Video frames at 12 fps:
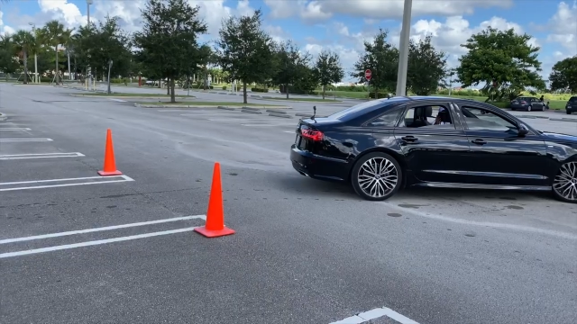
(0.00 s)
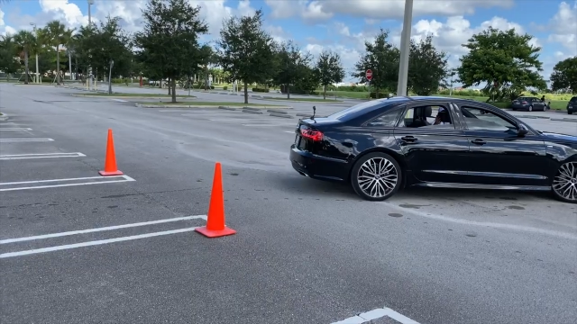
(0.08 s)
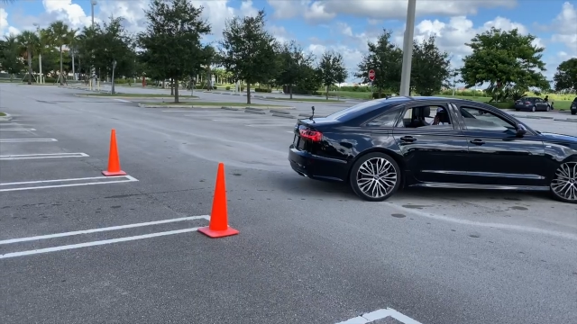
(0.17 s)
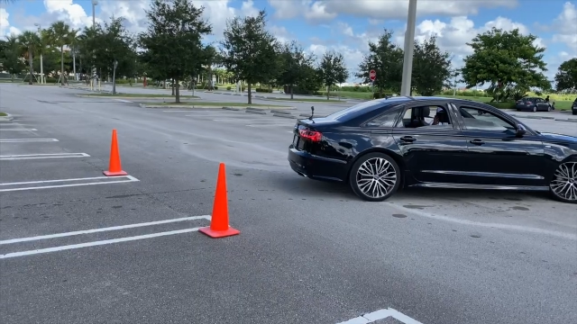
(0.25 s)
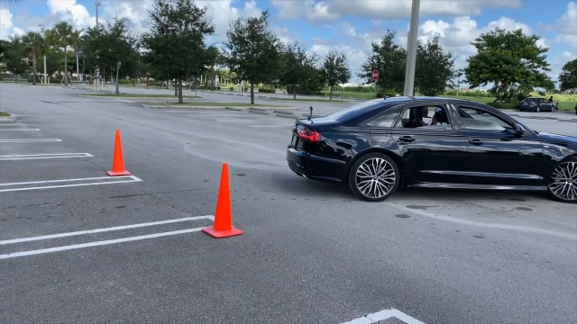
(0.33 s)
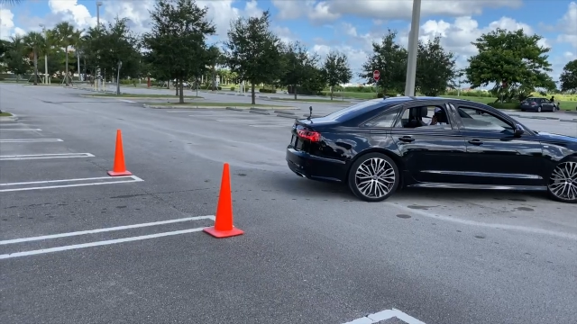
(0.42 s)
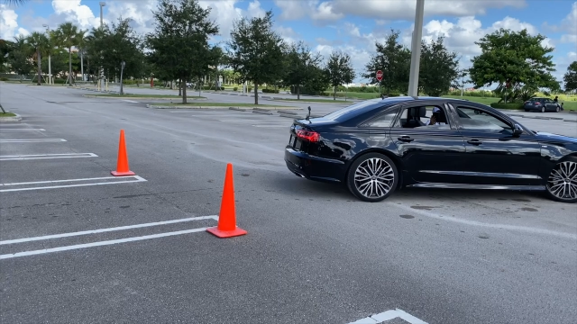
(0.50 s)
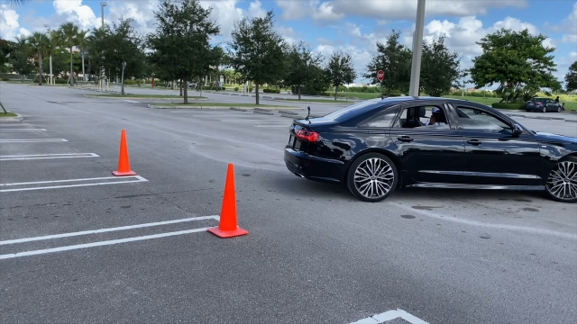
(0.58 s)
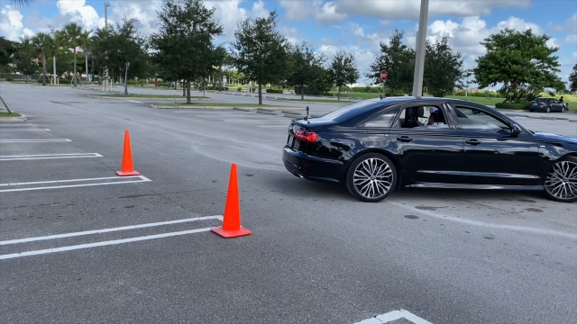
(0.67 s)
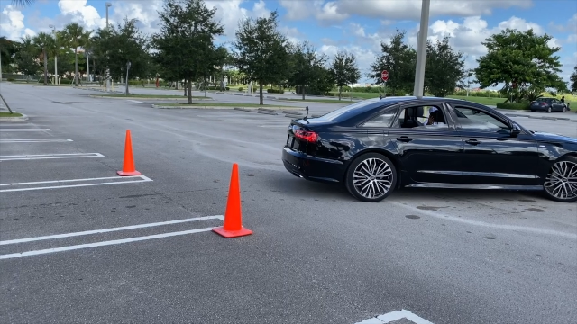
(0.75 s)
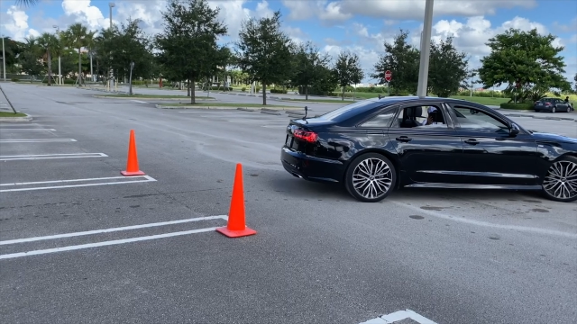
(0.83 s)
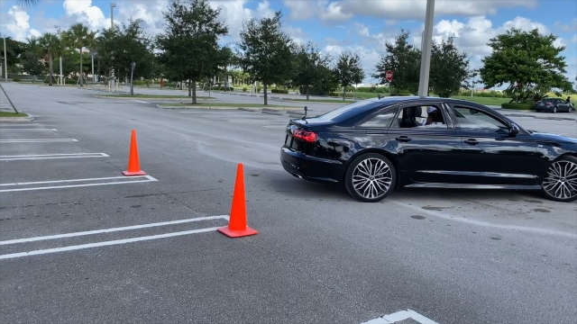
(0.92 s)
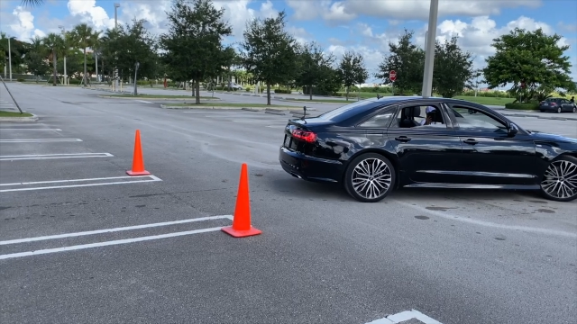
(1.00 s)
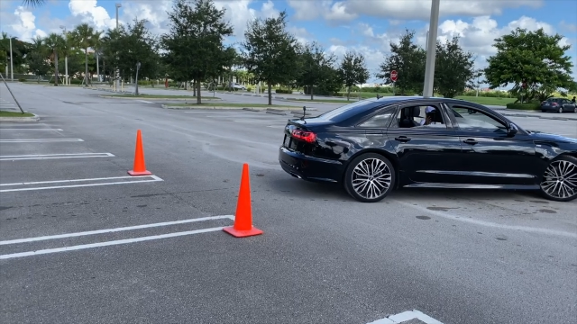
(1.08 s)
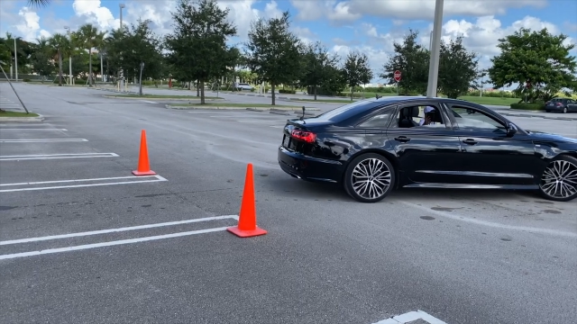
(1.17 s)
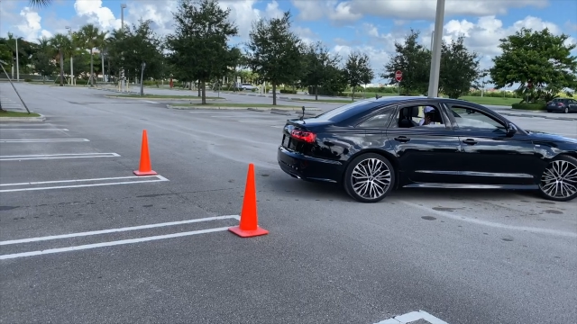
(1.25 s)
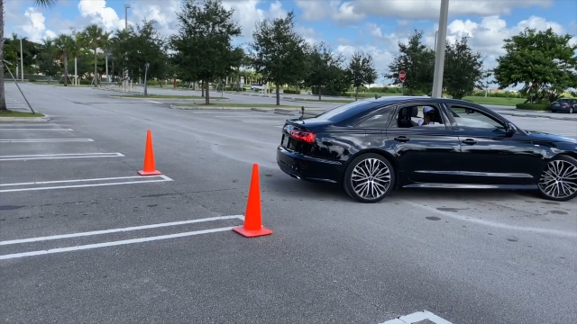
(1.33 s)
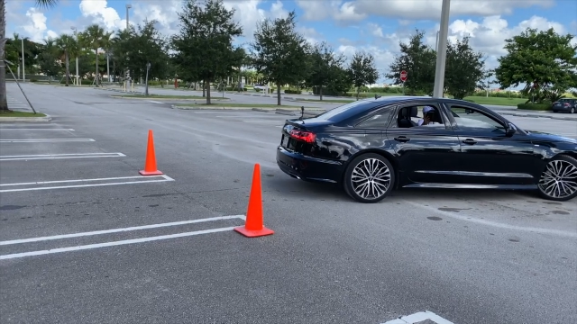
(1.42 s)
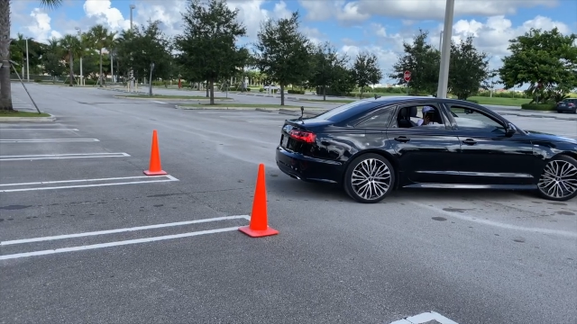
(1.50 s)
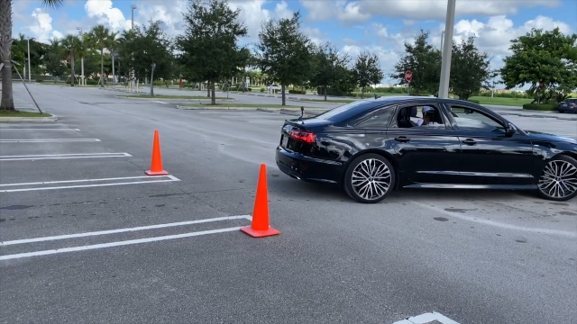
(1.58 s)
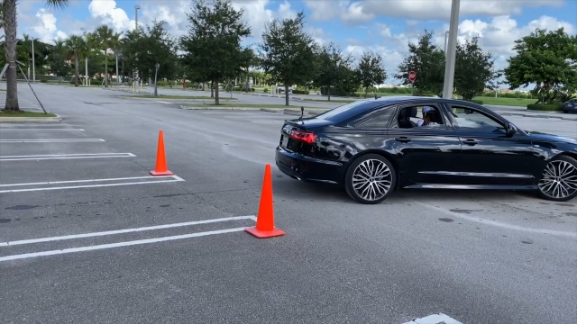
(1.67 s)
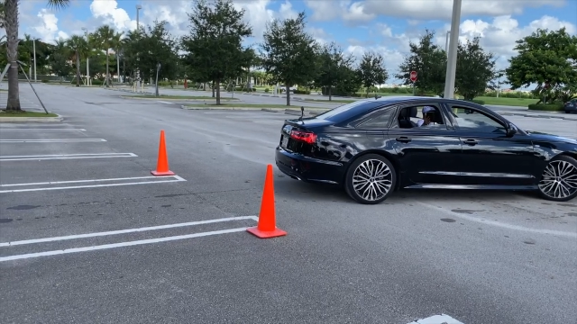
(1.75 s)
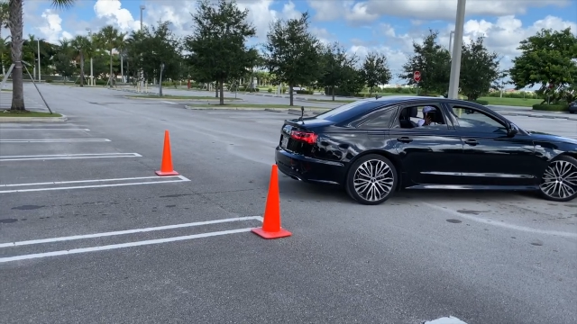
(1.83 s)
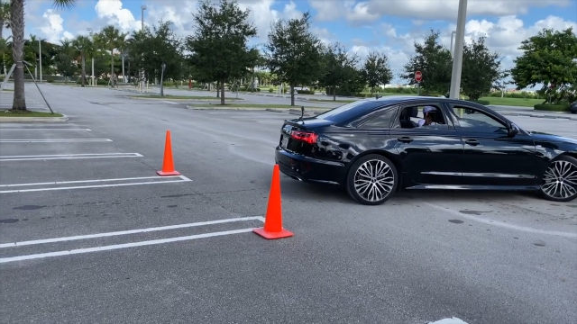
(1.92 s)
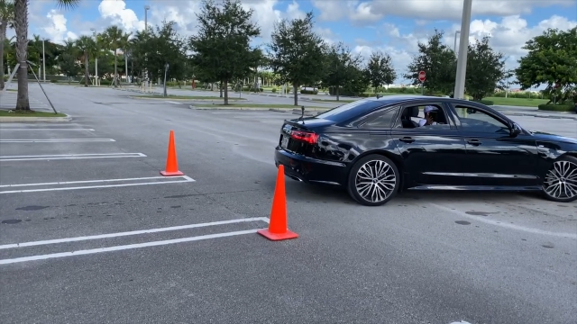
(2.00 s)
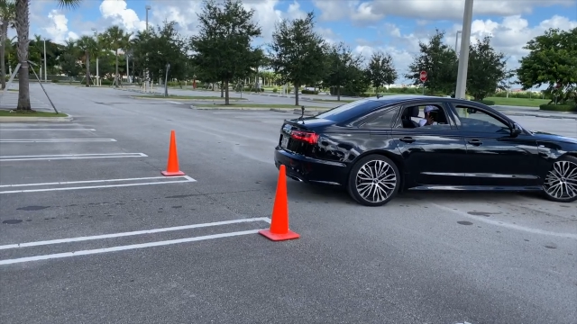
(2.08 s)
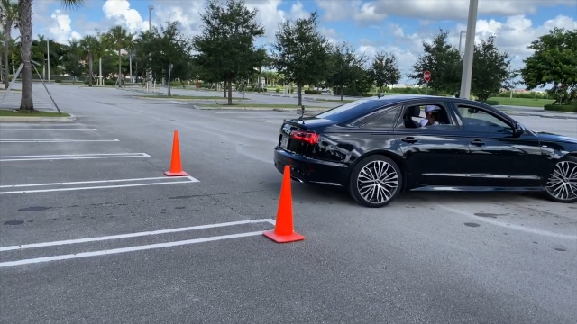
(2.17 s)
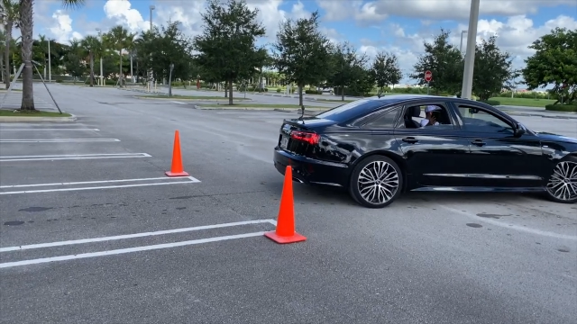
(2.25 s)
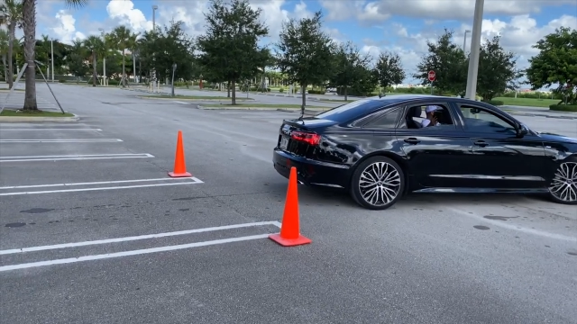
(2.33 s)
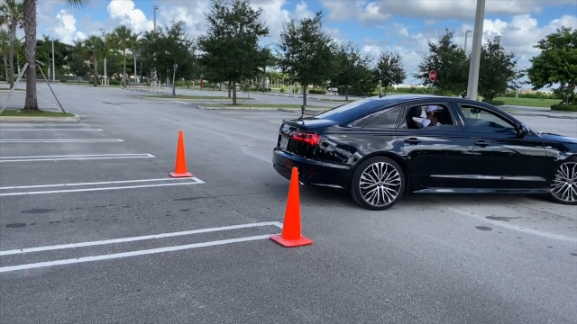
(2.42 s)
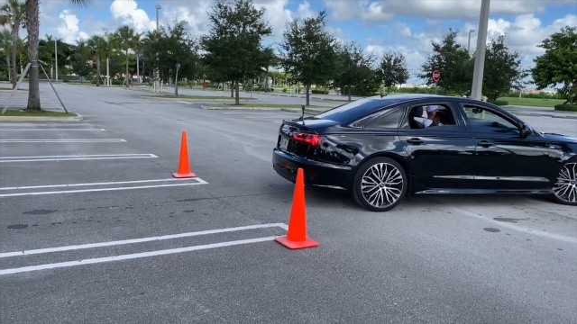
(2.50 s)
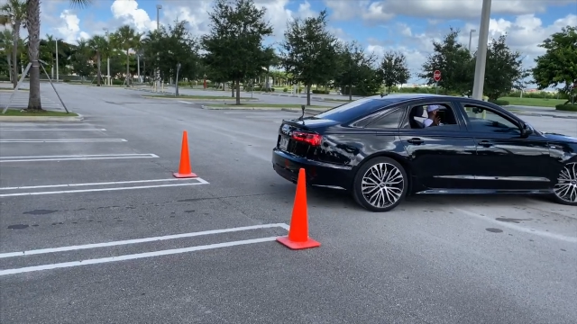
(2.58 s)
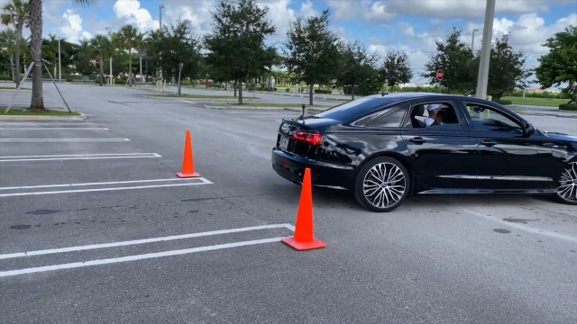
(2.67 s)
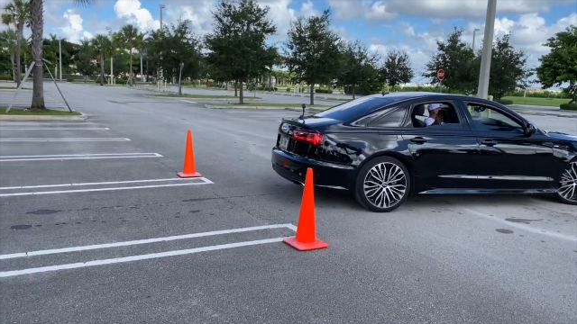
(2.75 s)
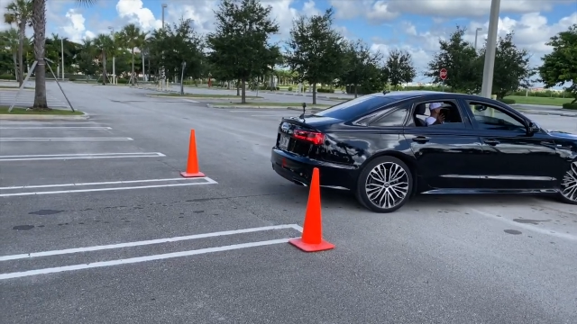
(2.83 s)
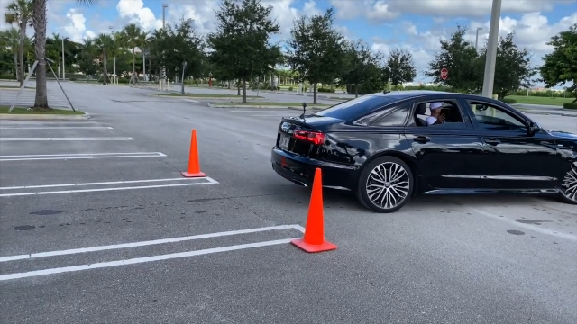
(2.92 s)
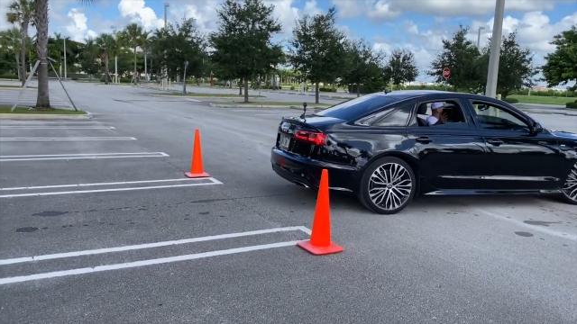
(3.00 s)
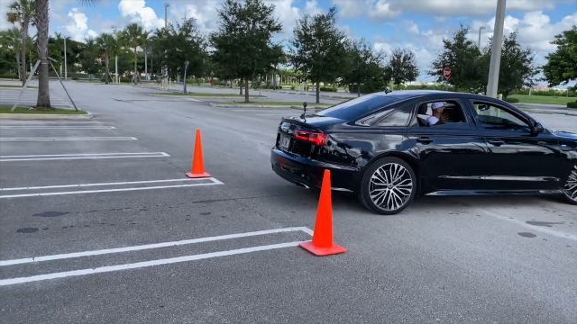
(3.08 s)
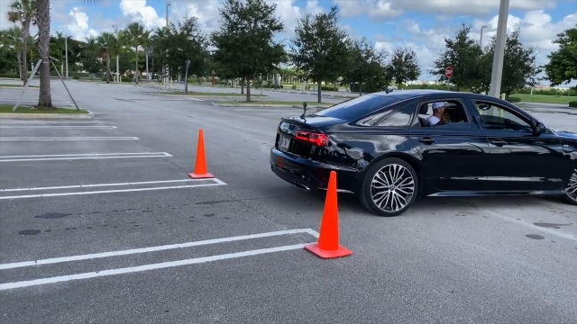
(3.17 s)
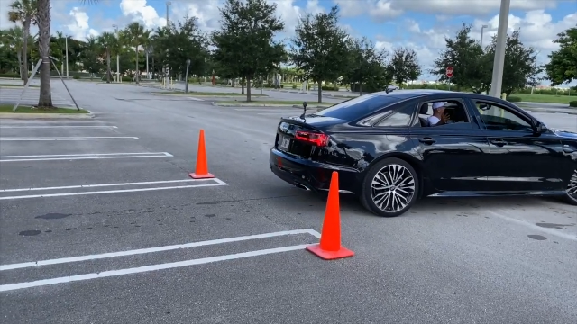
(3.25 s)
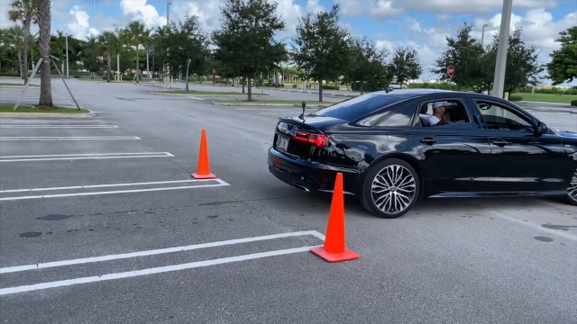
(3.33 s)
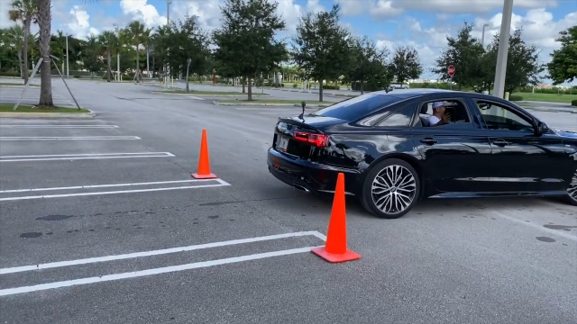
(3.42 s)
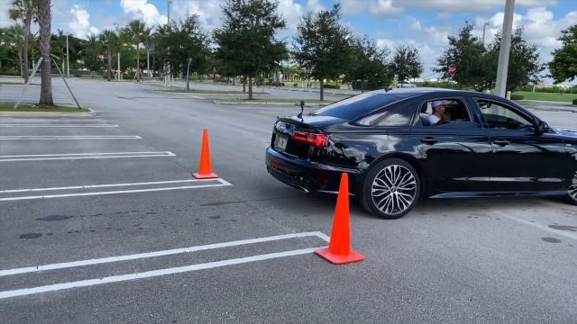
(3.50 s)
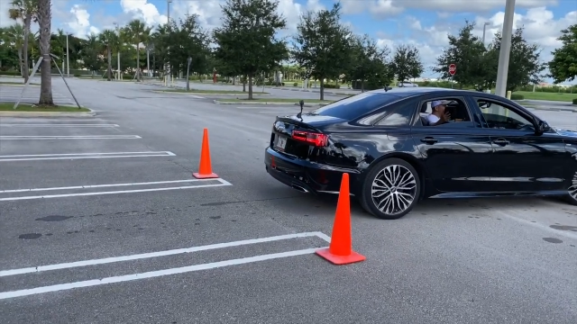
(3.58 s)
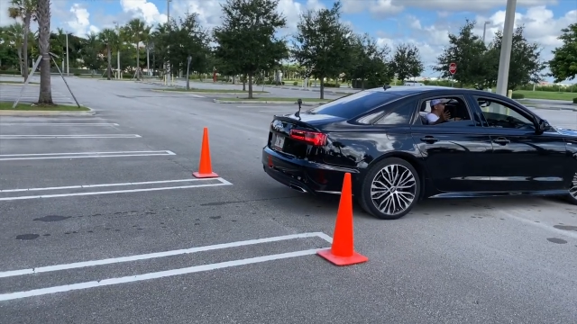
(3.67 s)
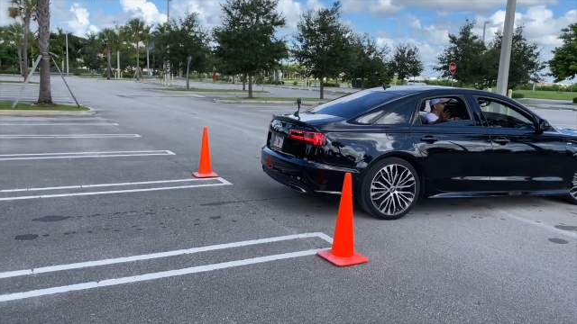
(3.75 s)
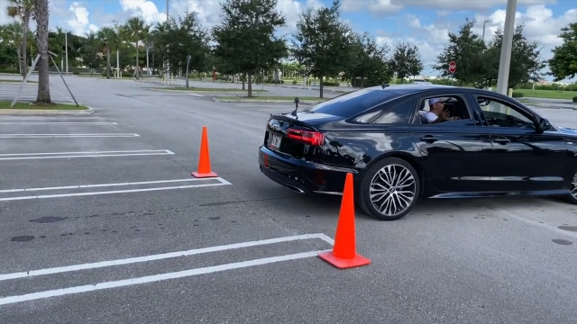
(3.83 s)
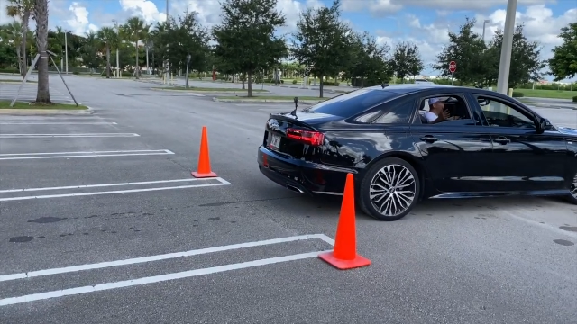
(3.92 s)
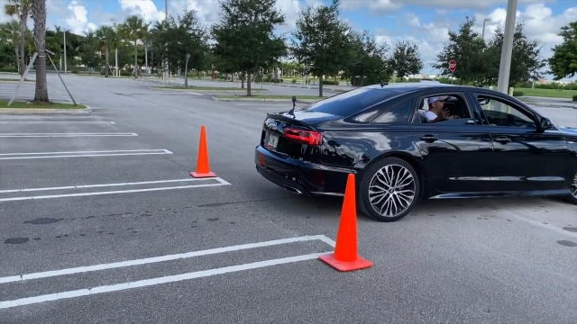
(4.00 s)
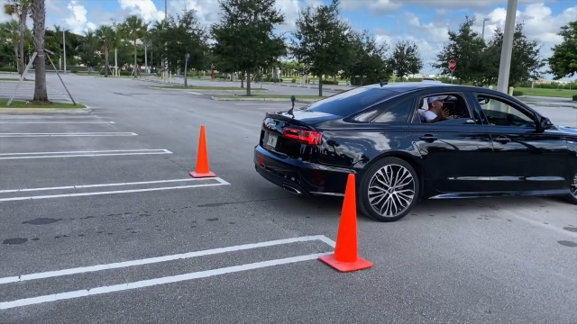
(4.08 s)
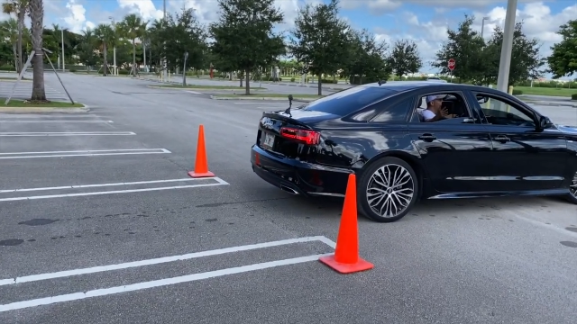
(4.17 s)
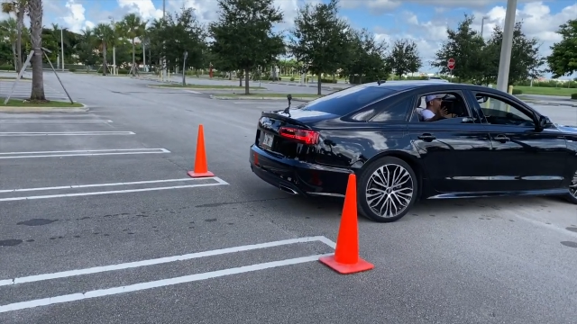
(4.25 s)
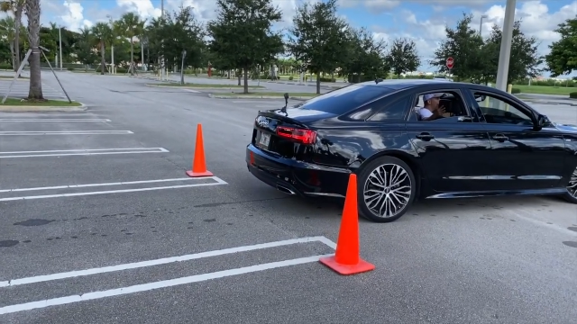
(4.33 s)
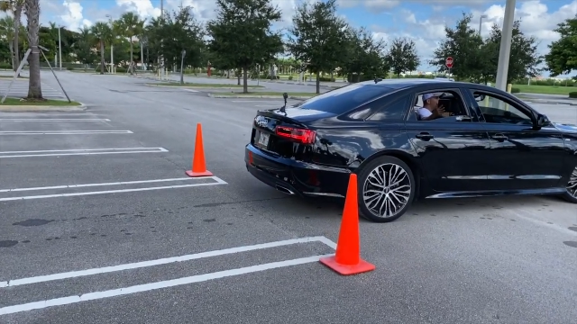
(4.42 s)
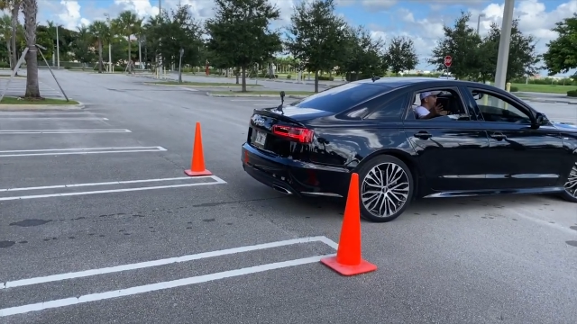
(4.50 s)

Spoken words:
Nobody's mouth can be seen.